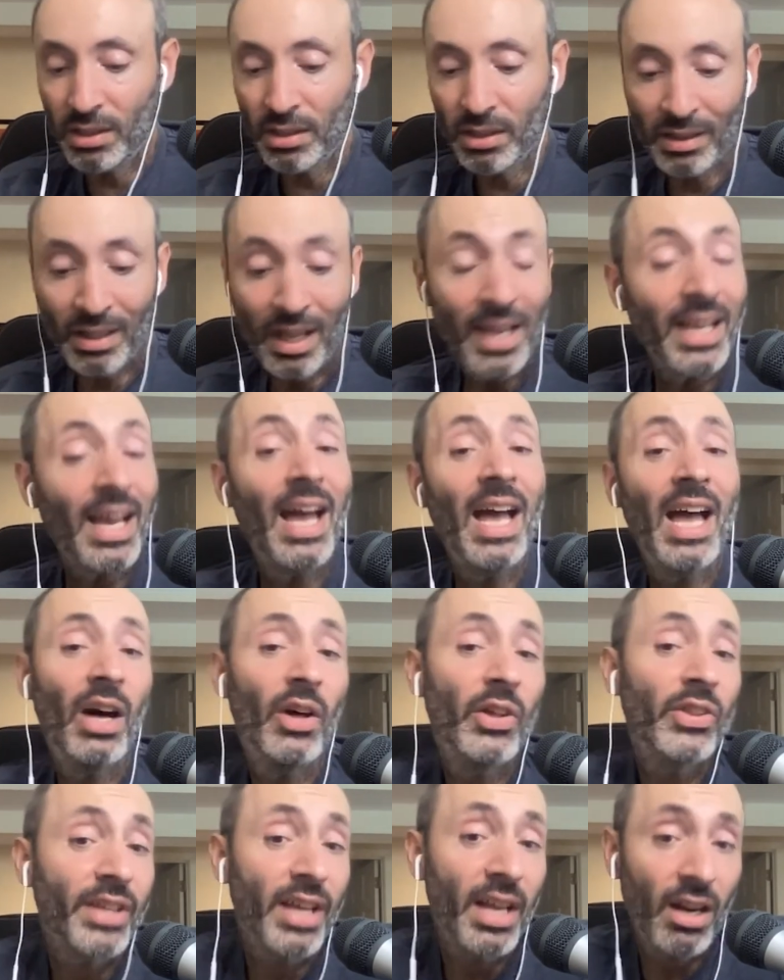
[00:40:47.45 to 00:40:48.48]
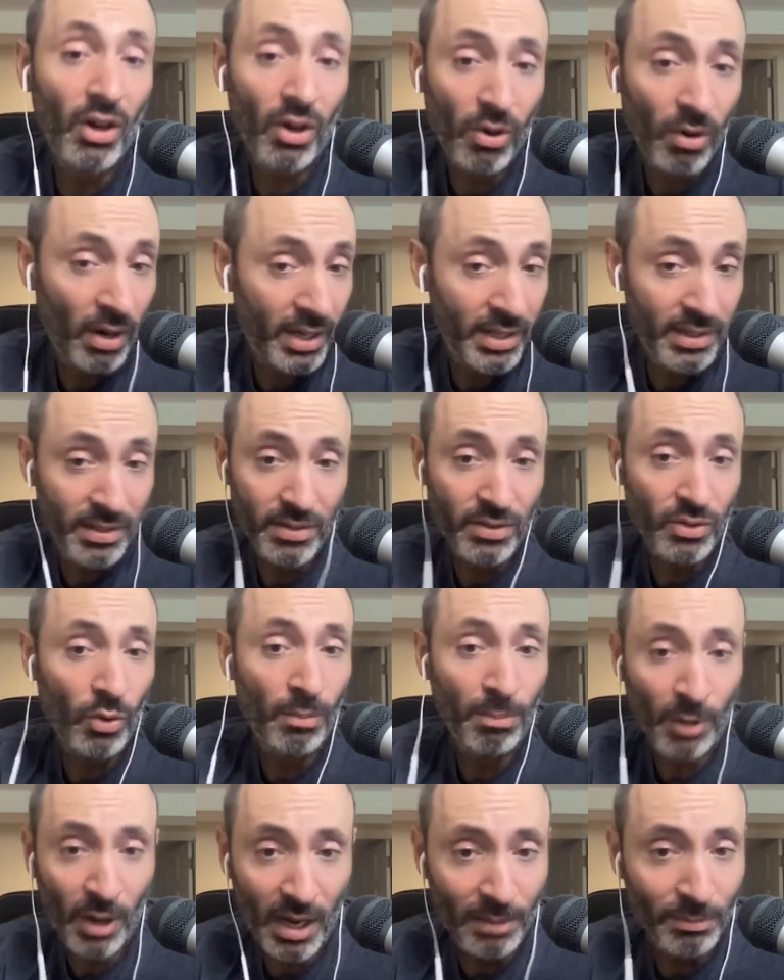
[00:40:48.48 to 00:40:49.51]
like a healthcare crisis or
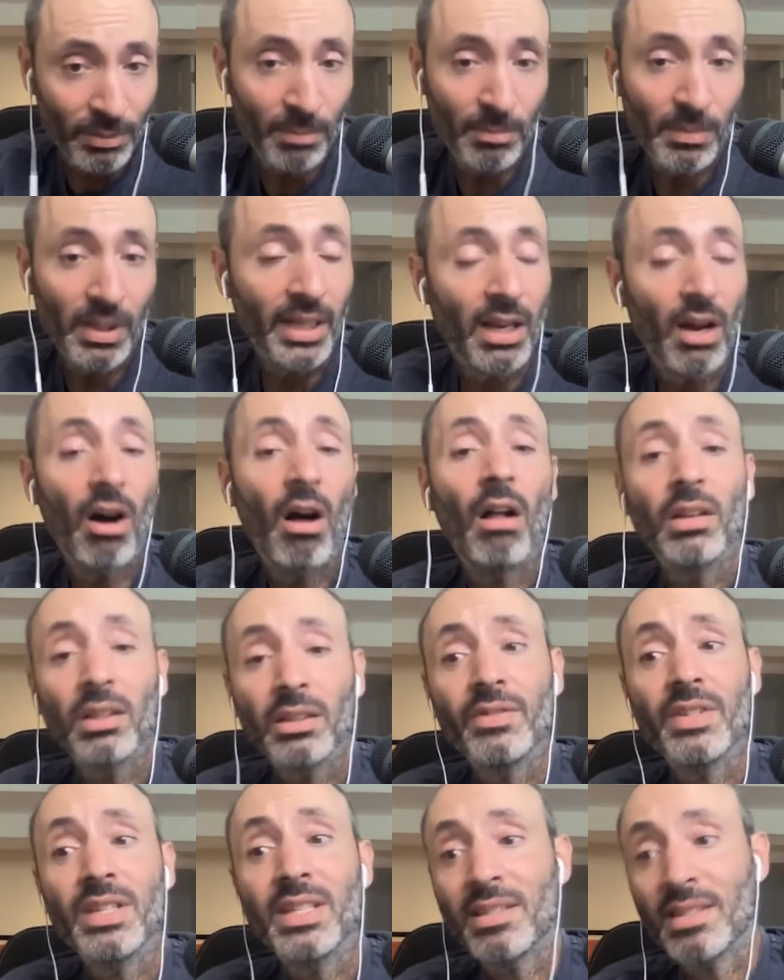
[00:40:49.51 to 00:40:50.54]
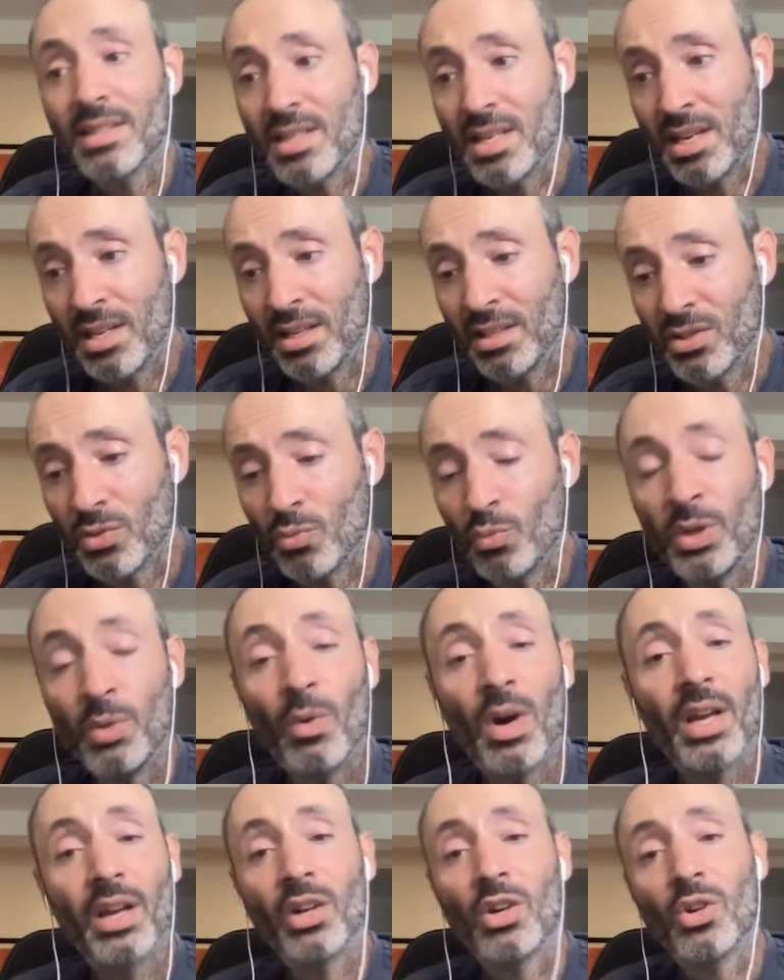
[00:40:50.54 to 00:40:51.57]
problem, like all of these things, we
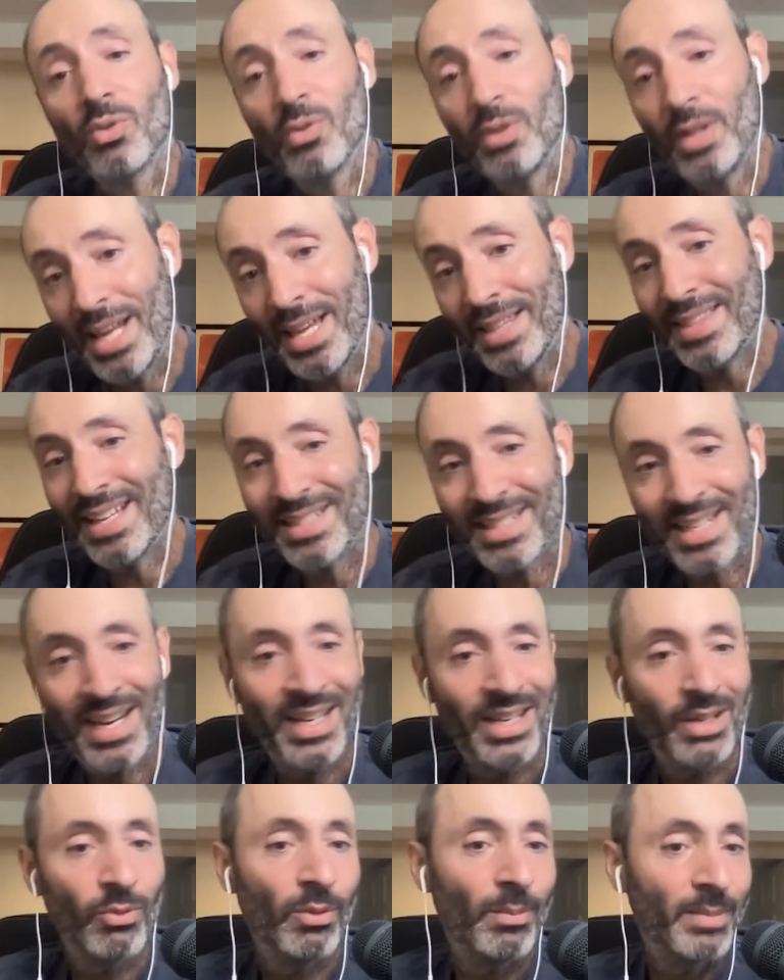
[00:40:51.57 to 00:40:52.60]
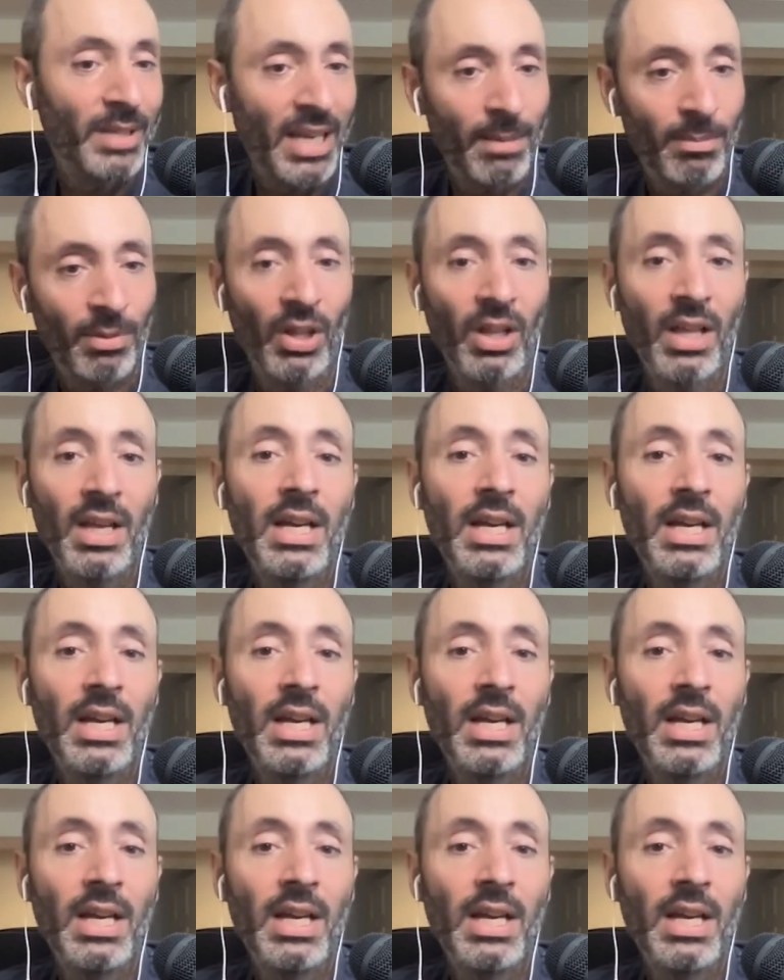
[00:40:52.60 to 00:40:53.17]
want to create that dining room table